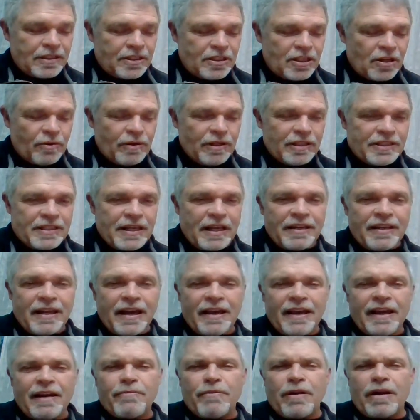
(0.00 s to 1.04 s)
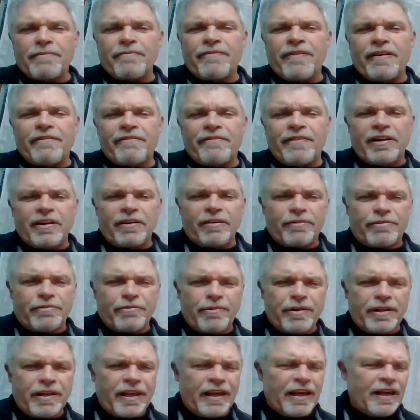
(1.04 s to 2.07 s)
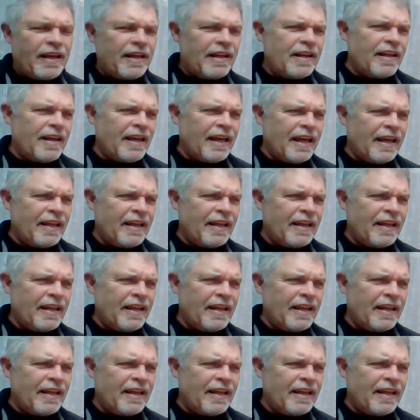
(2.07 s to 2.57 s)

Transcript: So he said, yeah, run vinegar through it again